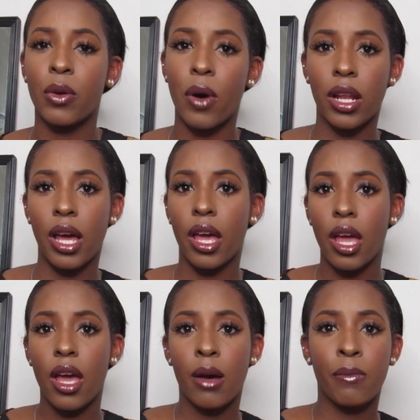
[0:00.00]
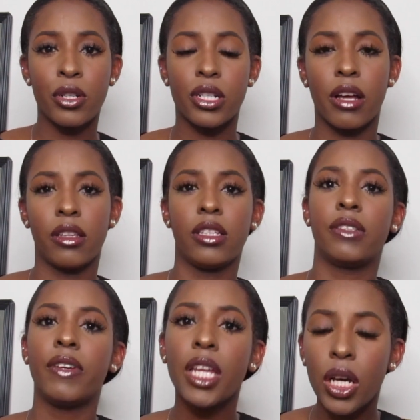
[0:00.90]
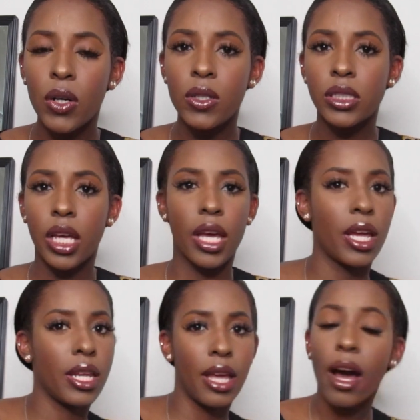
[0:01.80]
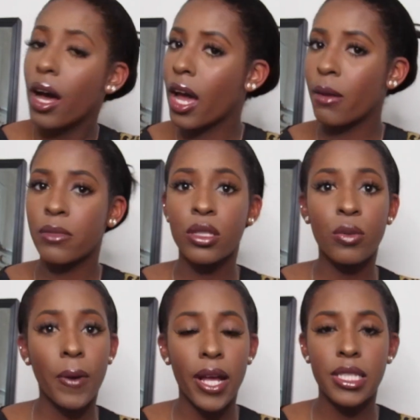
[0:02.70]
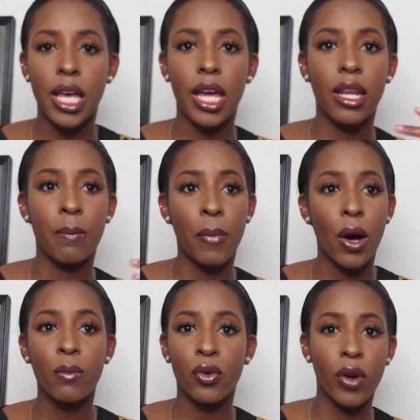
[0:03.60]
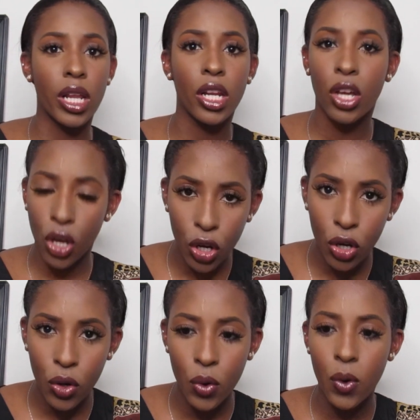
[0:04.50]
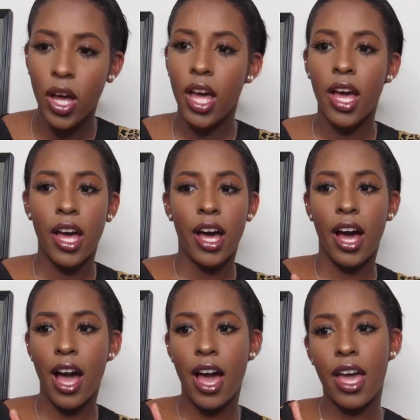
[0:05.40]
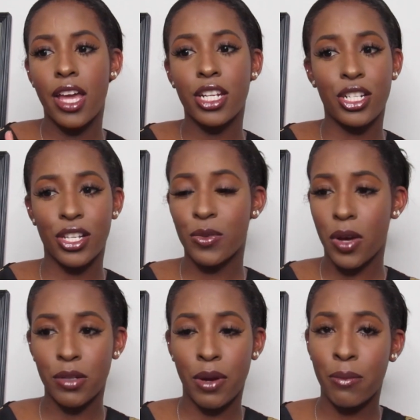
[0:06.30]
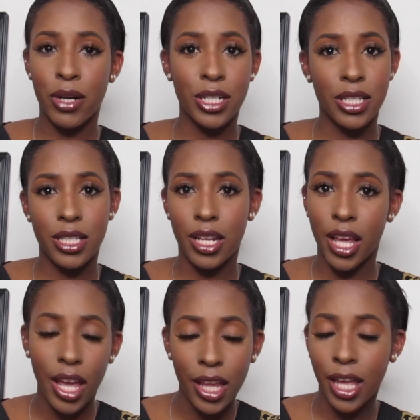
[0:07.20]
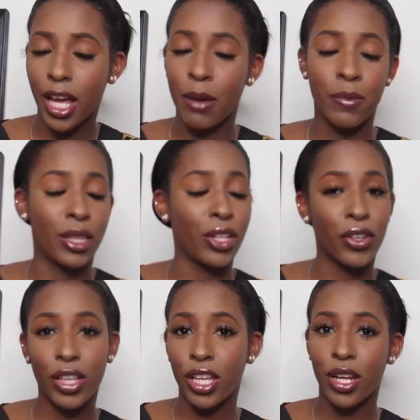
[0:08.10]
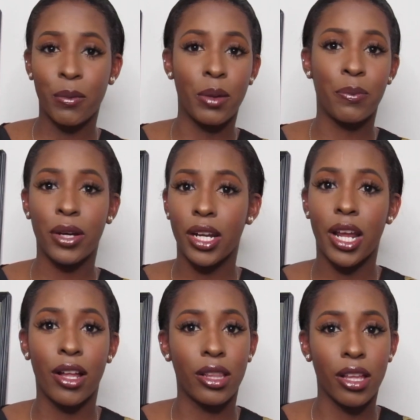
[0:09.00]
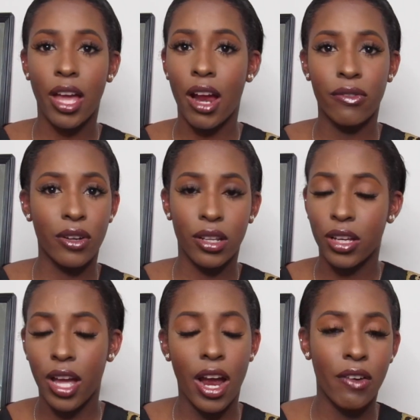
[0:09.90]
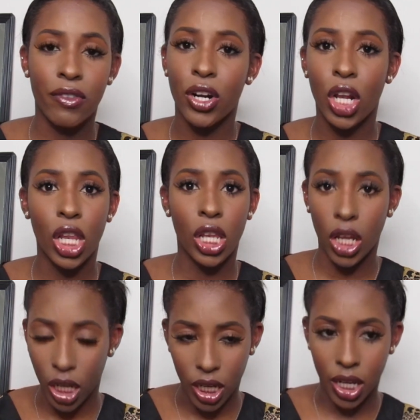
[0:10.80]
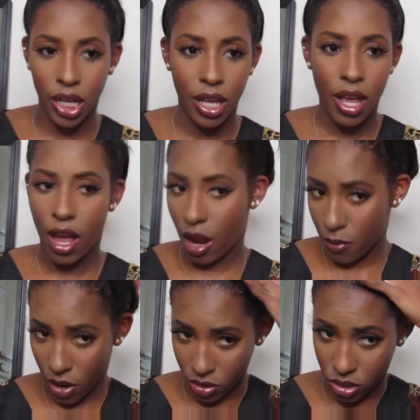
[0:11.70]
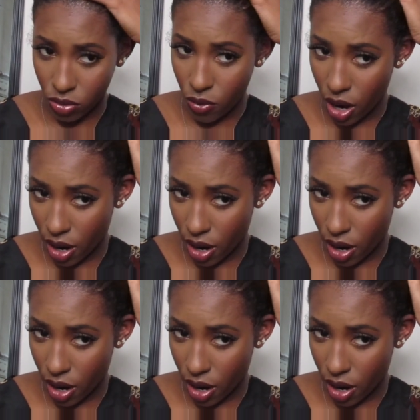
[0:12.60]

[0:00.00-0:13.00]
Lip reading: while I push out these videos, and yeah, I'm super excited, pumped, ready to go. I just washed my brushes today. Like, I'm literally gonna be putting out look after look after look. I'm also